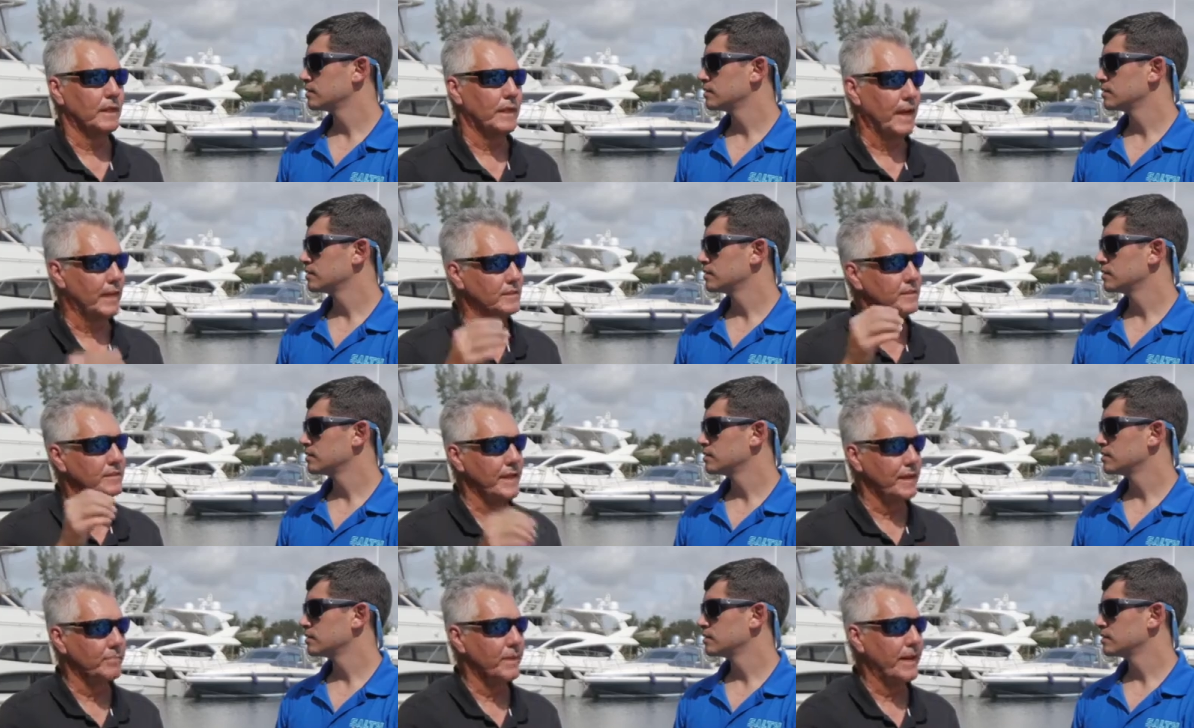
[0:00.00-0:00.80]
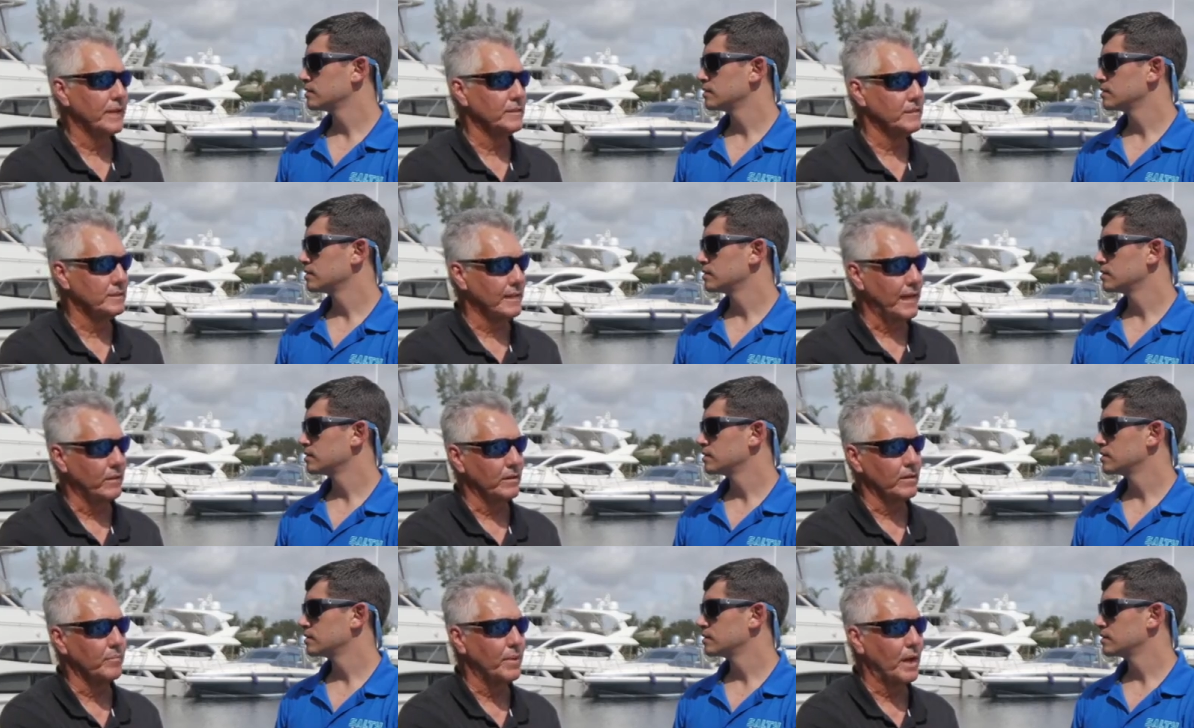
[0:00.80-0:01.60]
Speaker 1: It has dead mans
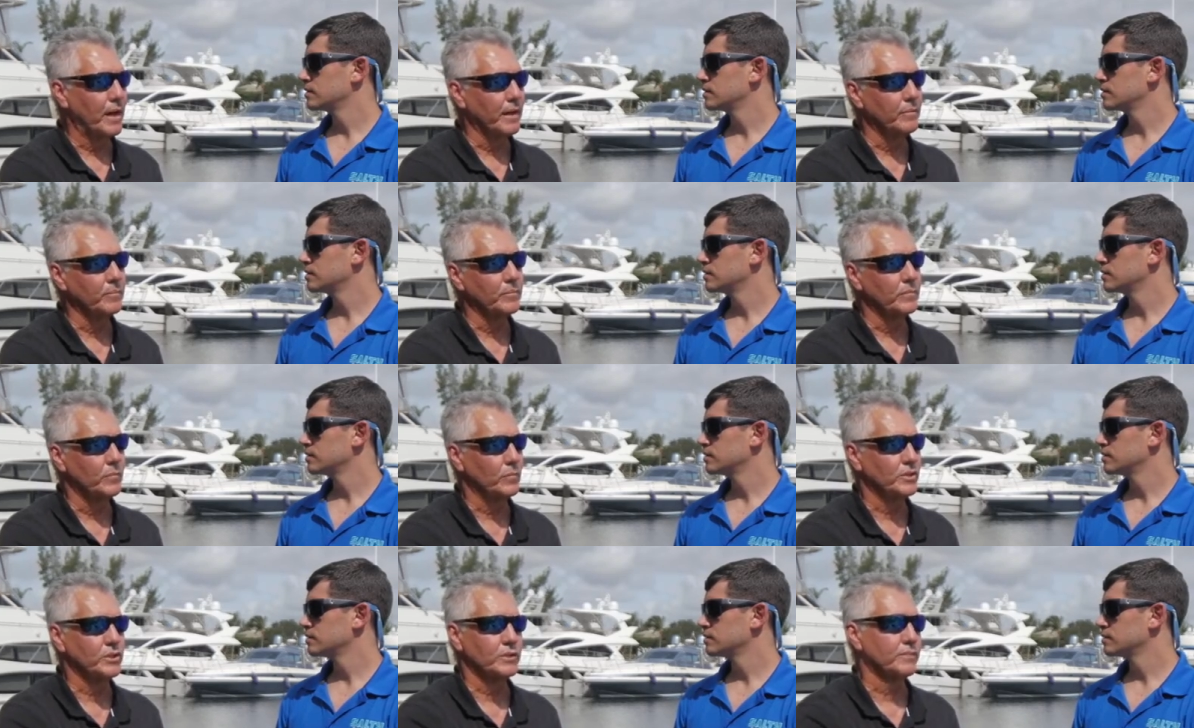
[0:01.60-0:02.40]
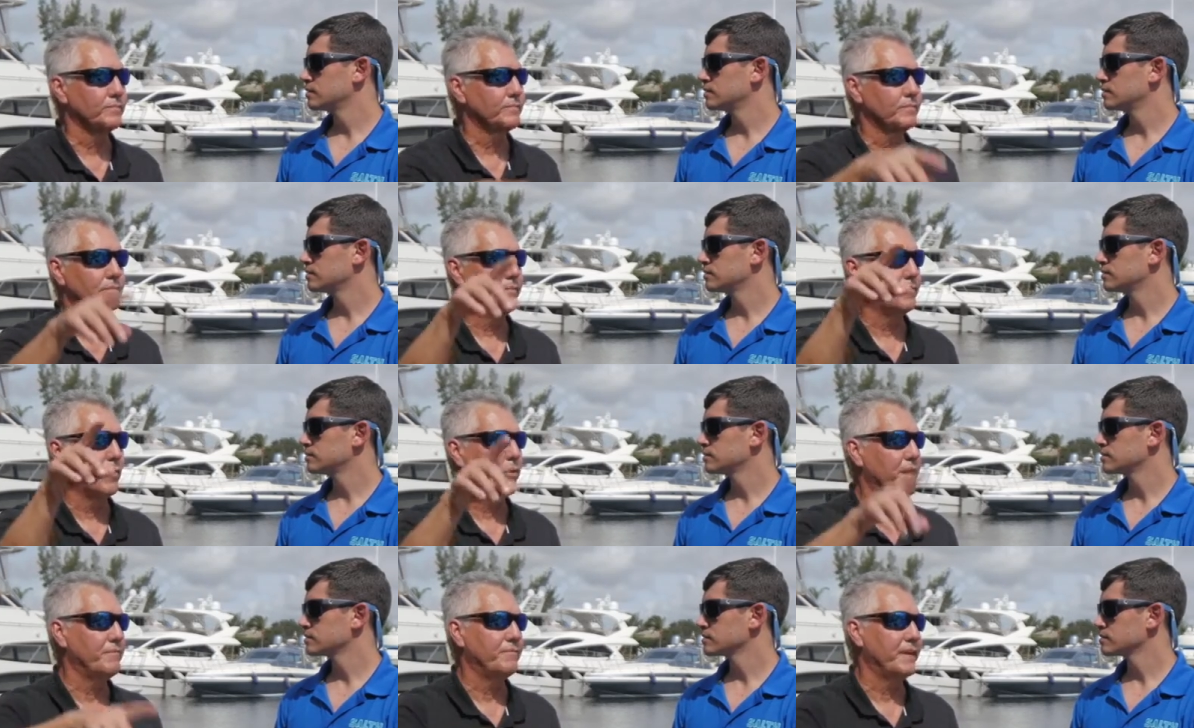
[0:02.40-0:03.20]
down to the bottom, which are
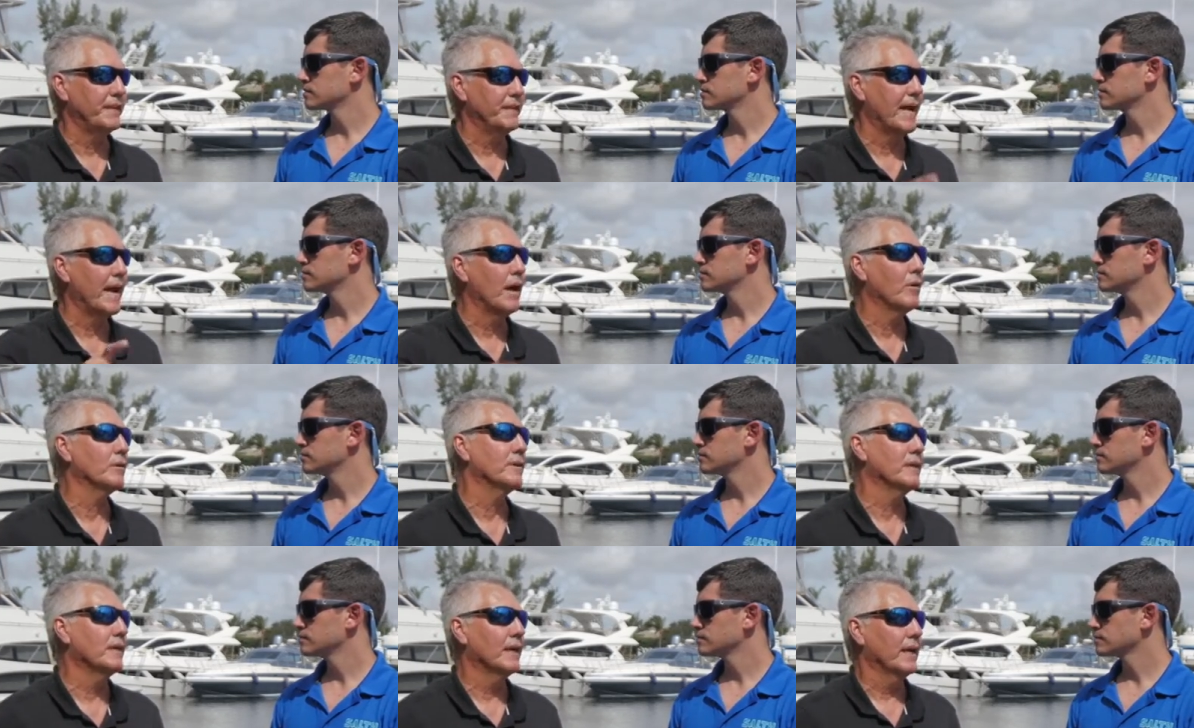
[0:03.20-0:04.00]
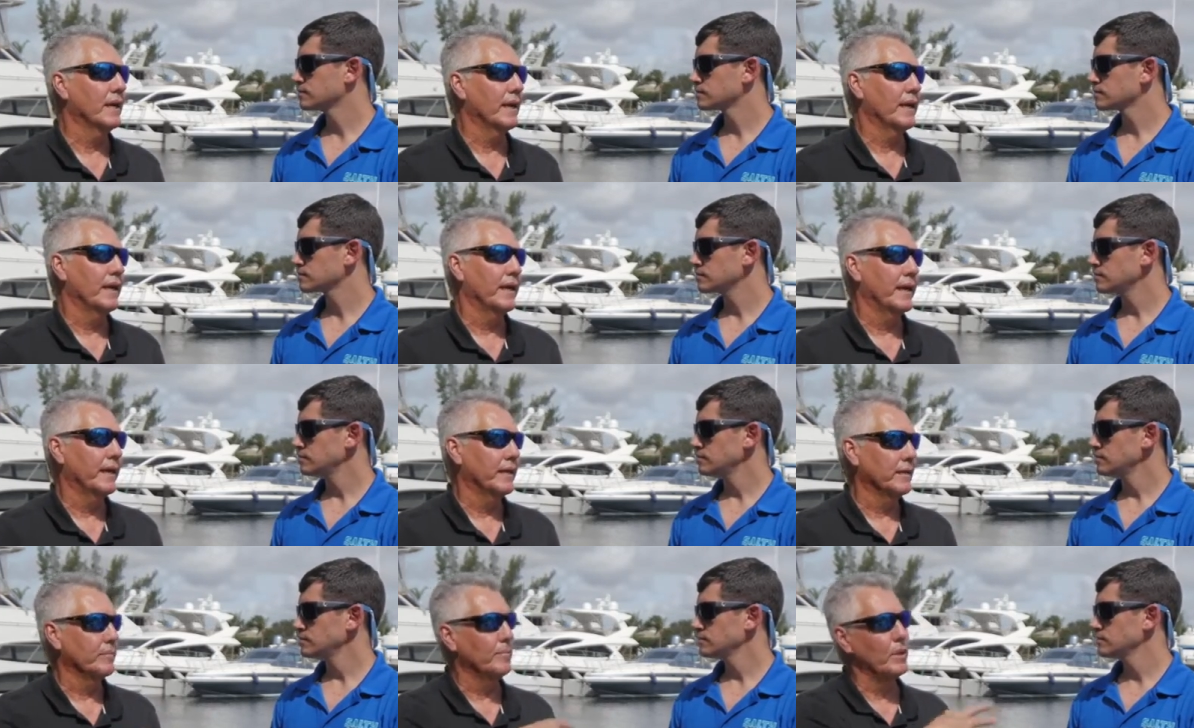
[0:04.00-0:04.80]
40 feet down,
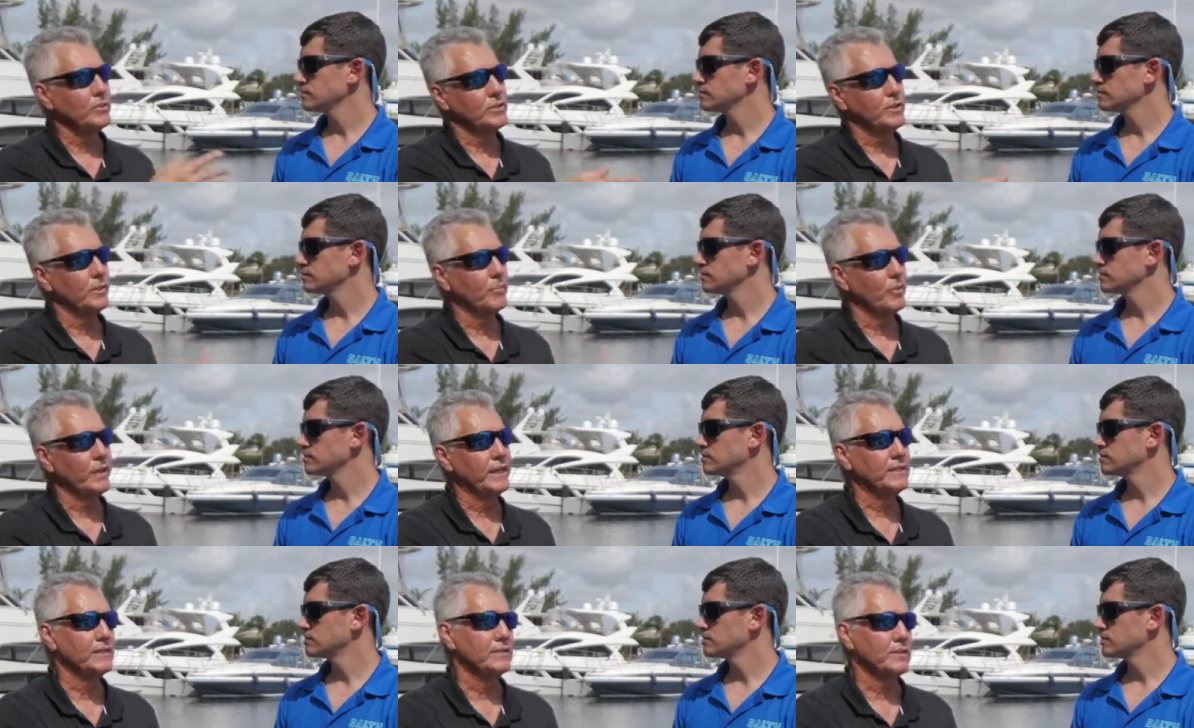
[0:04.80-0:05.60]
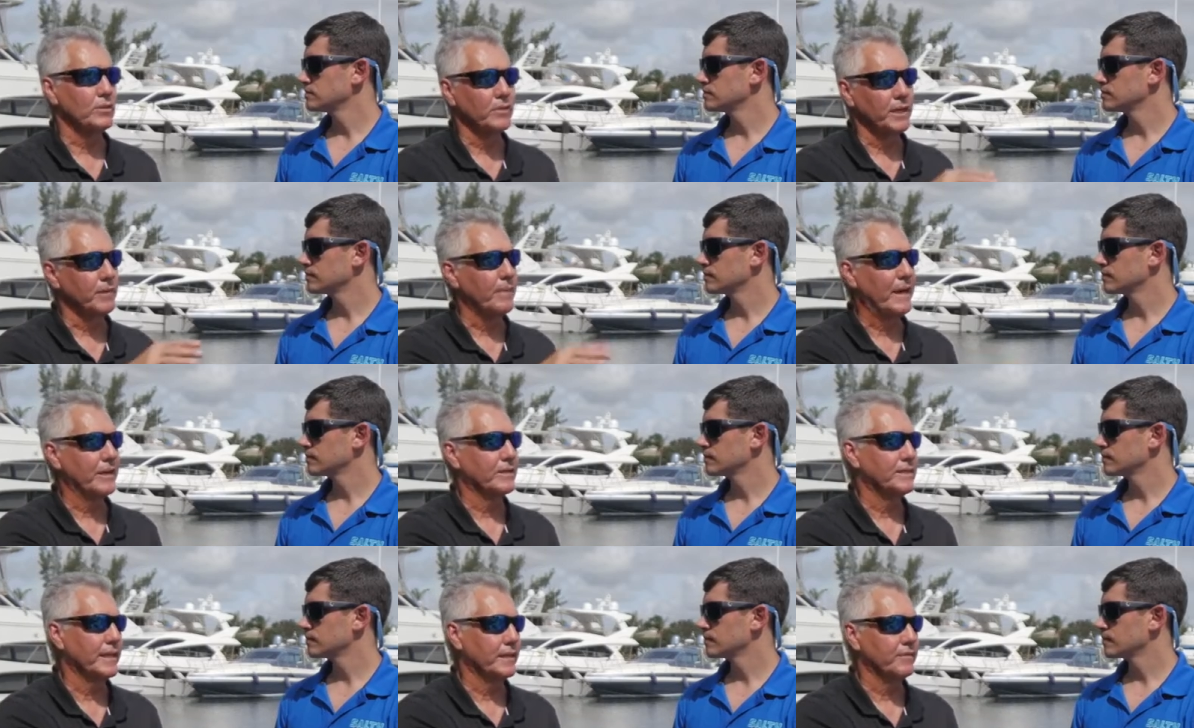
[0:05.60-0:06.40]
and in most of the marinas it's only
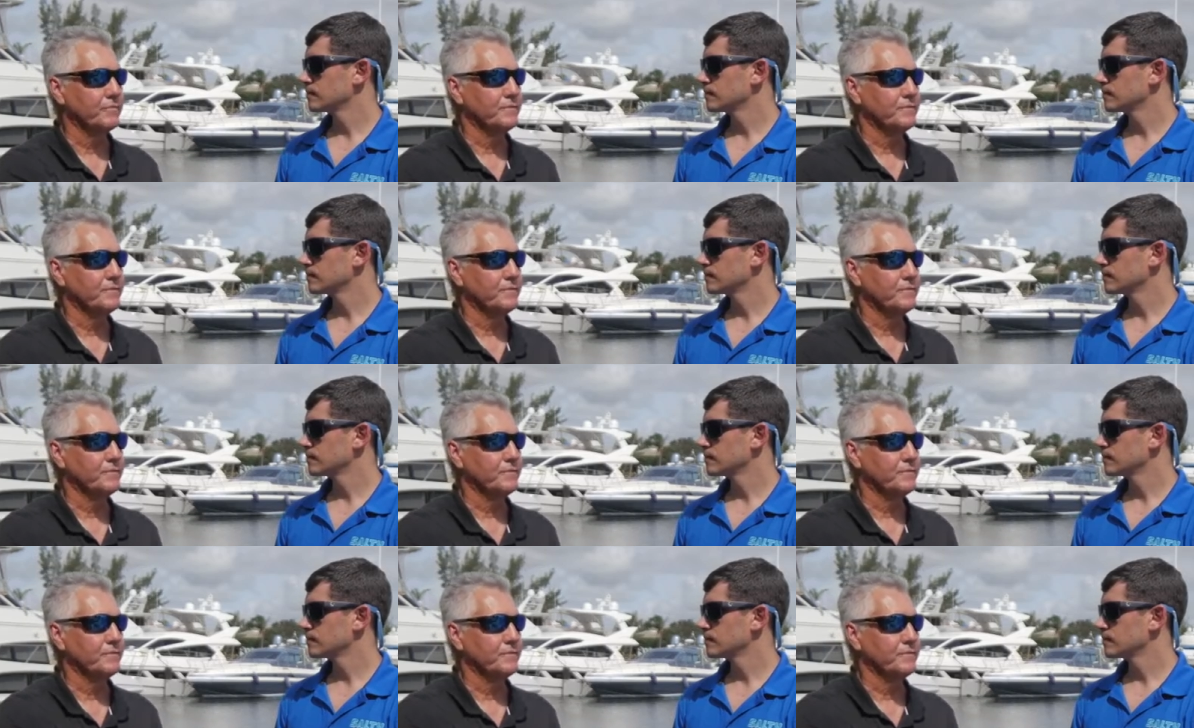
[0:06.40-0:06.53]
about a 10 or